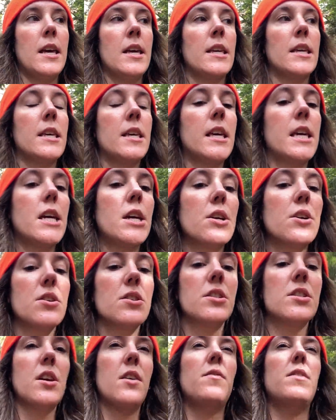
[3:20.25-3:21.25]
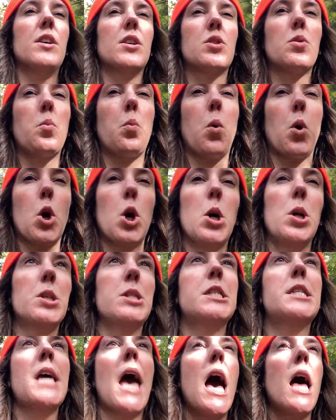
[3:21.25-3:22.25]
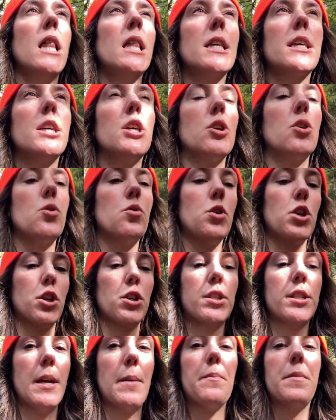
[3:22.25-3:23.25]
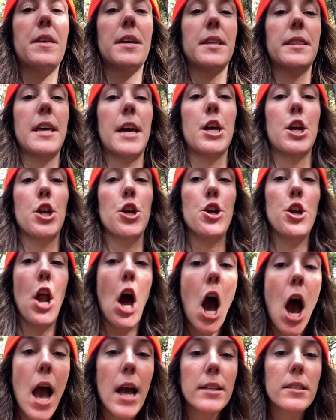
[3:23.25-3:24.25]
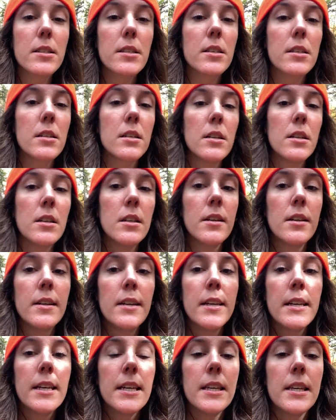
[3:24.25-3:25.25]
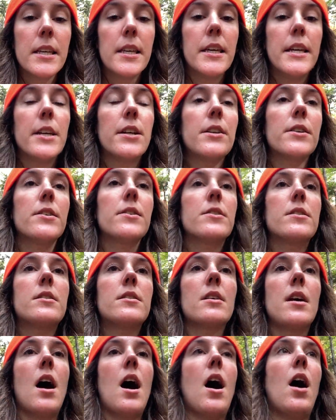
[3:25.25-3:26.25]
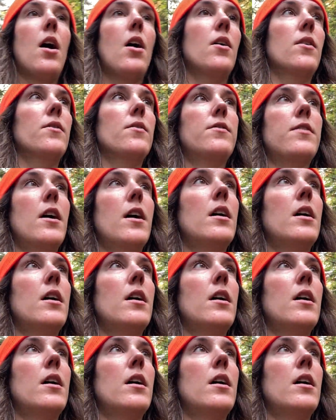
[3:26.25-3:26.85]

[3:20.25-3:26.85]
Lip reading: years of this world telling you you're something that you're not, years of